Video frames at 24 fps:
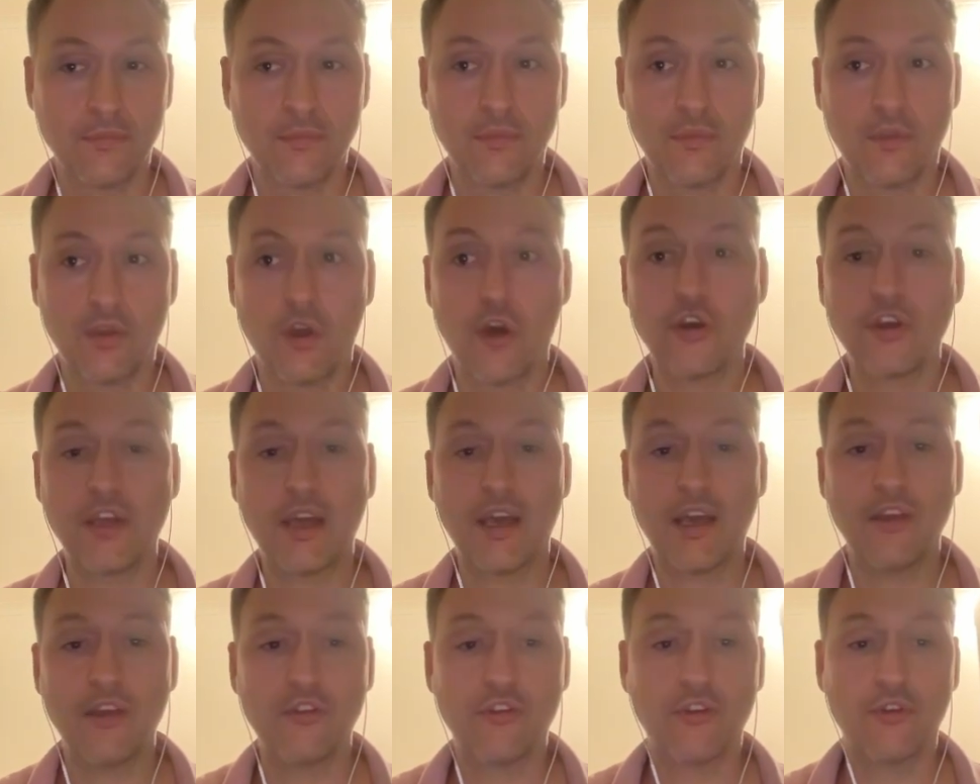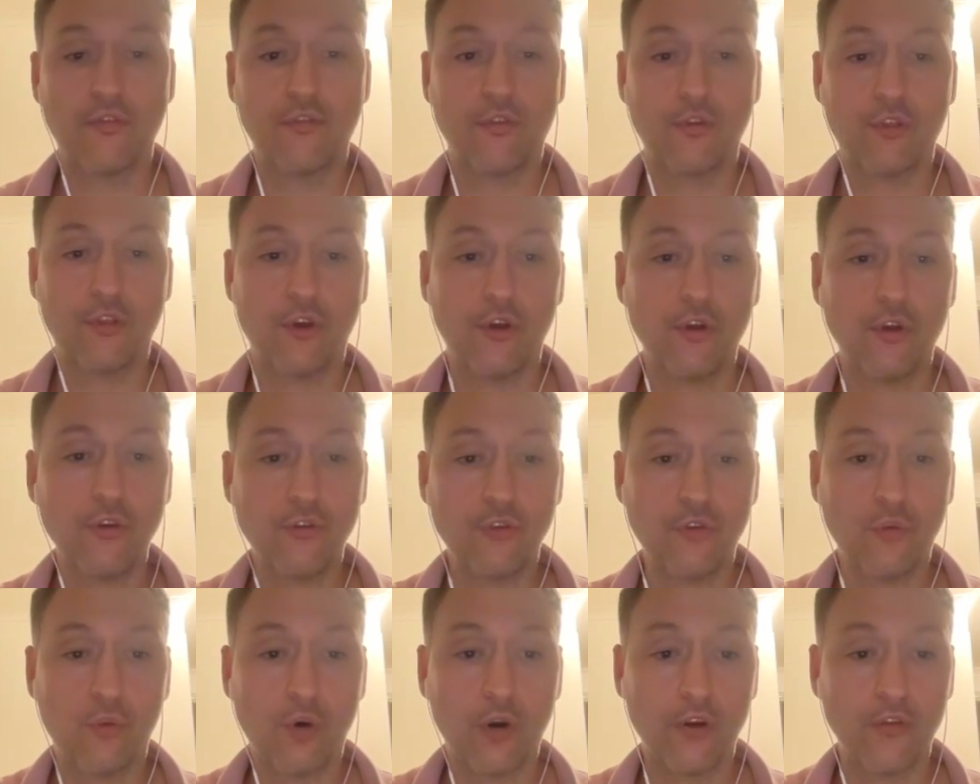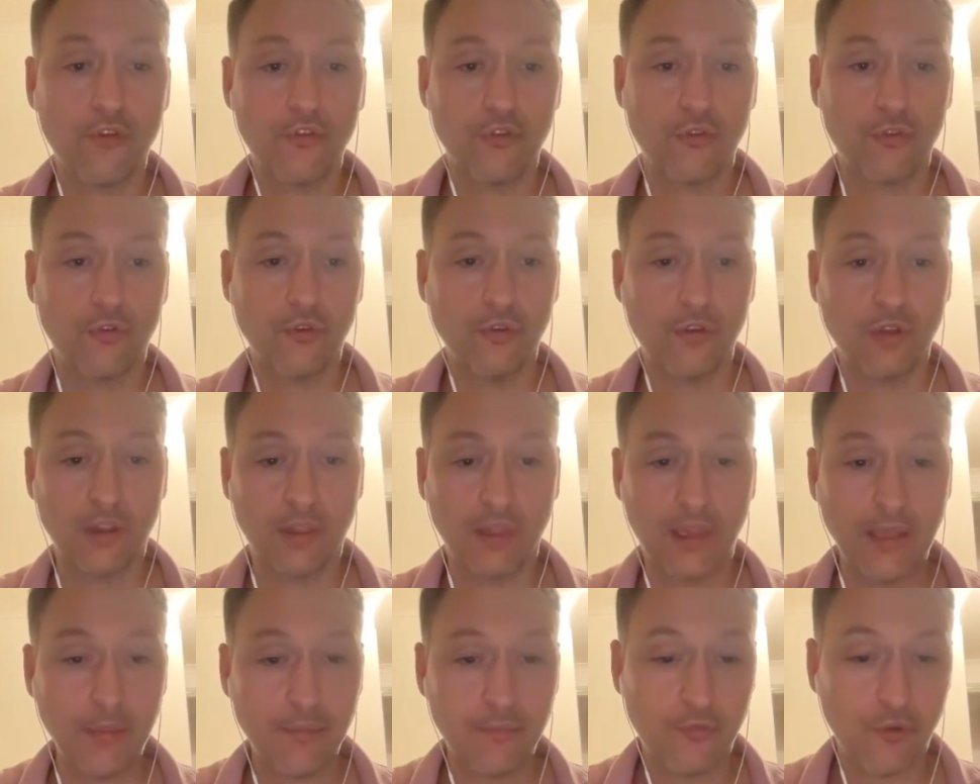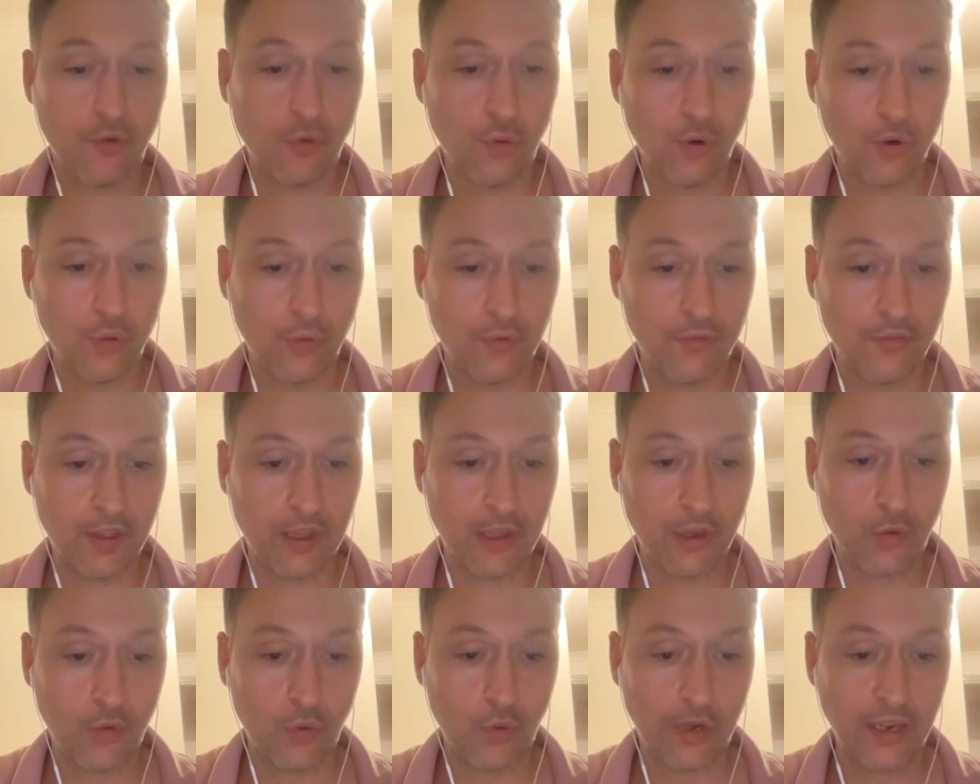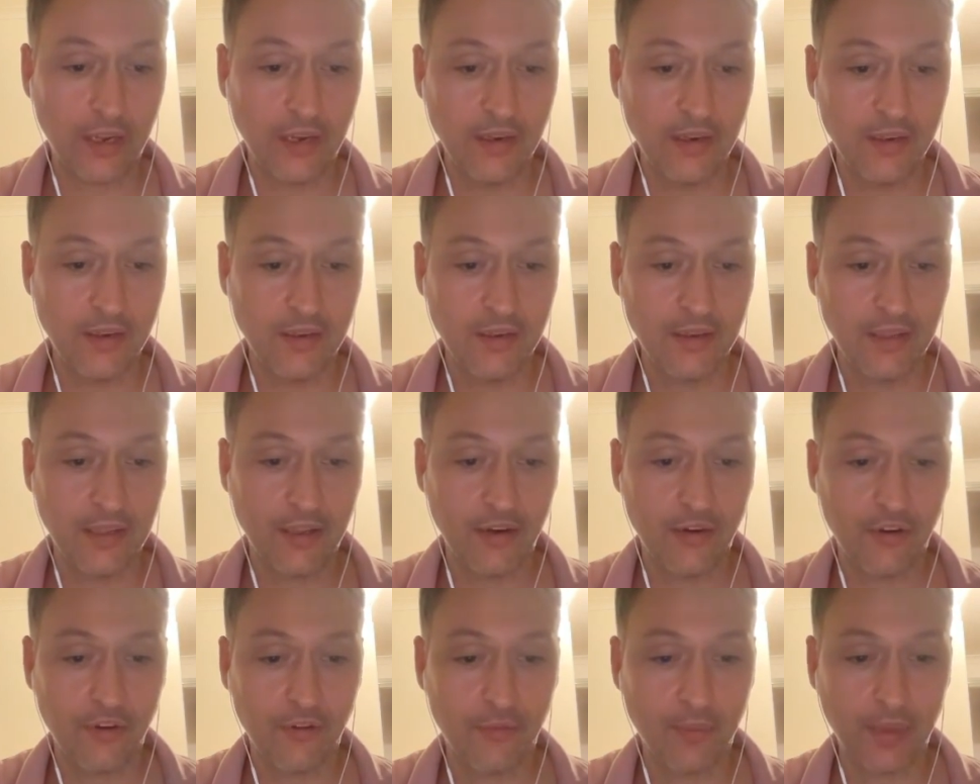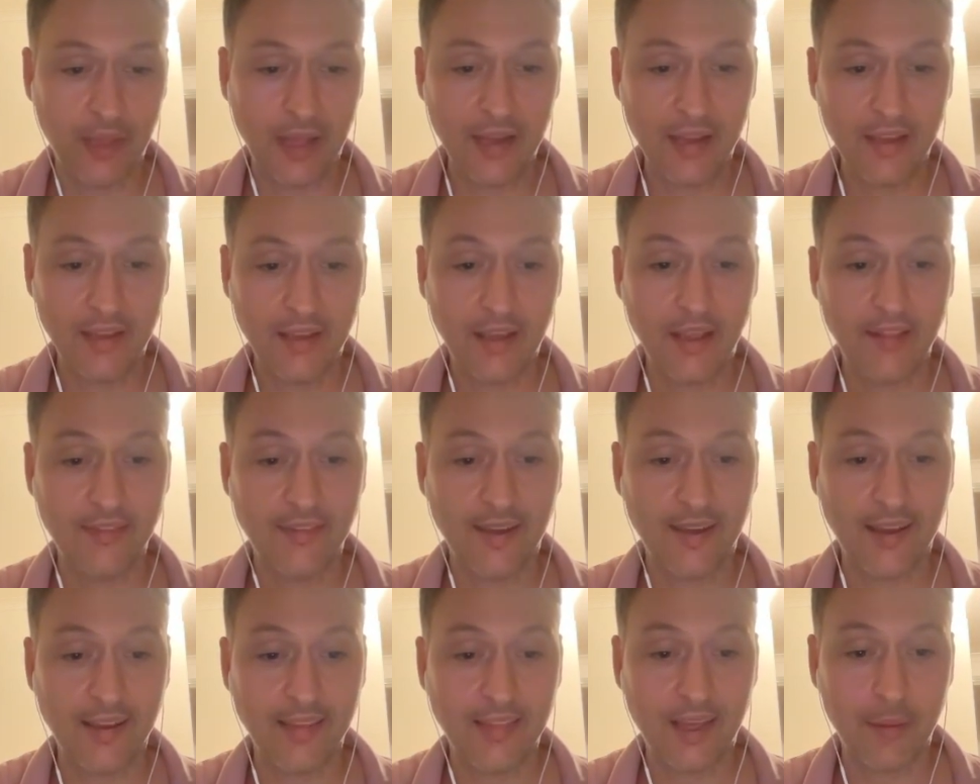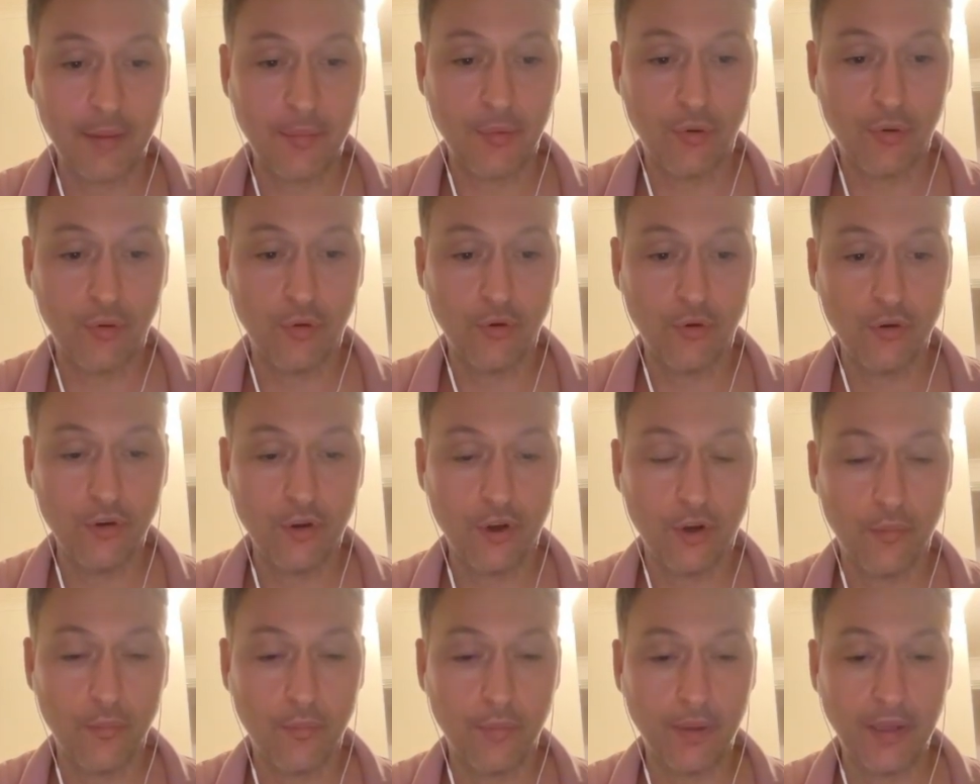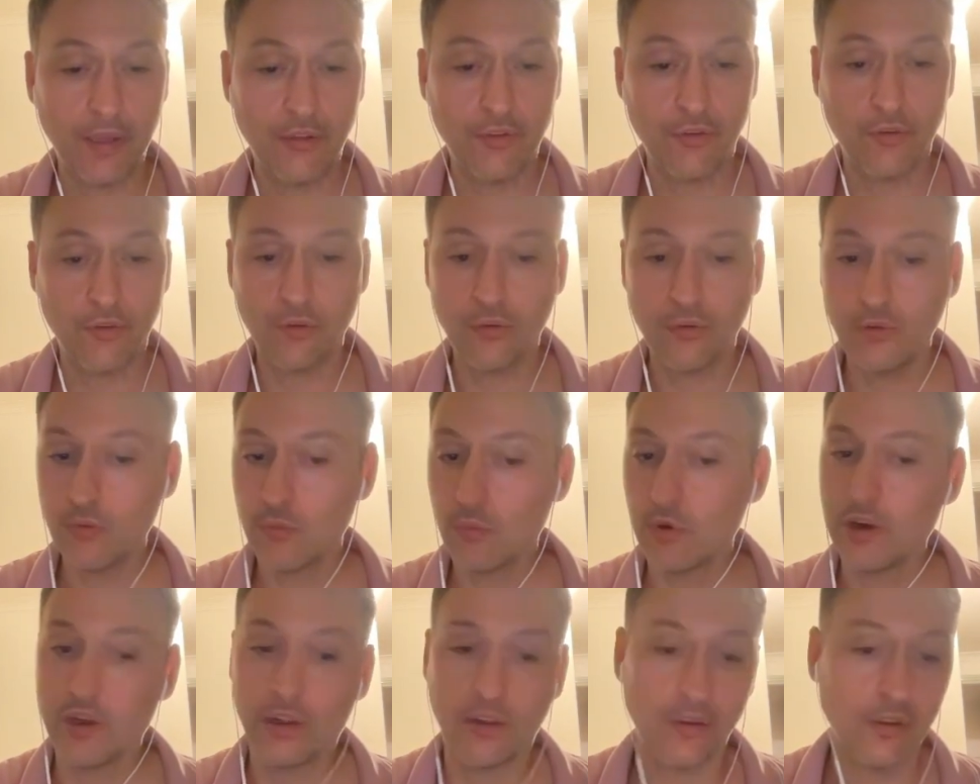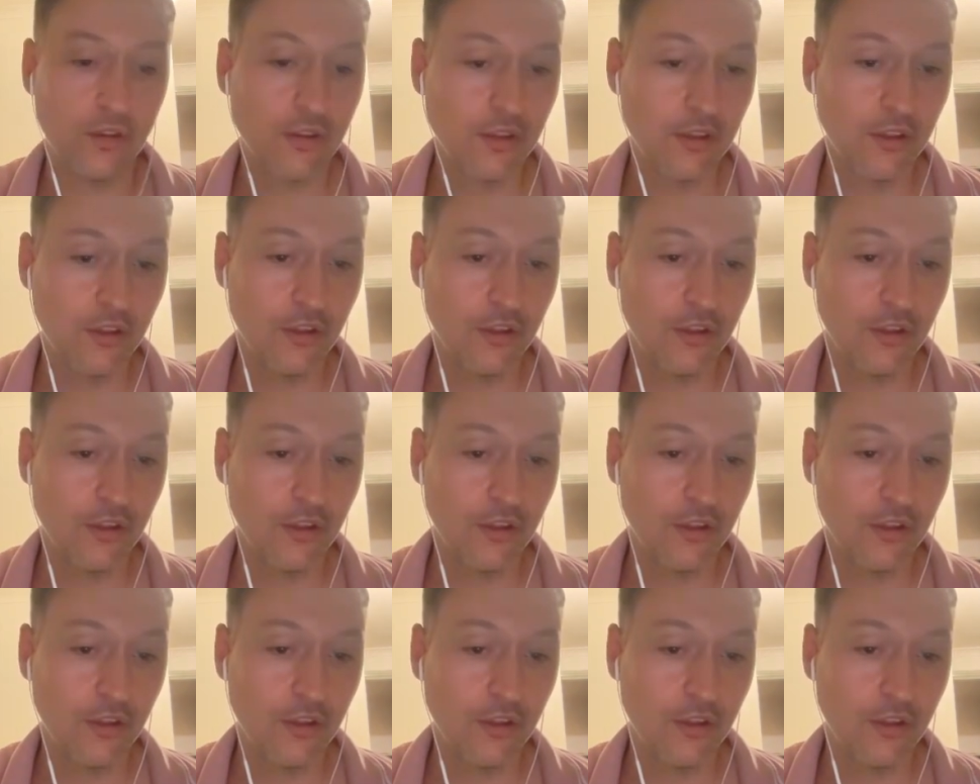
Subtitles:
Okay, so for those who wanted to leap forward with their queen, here is black, and take that pawn on b2, well,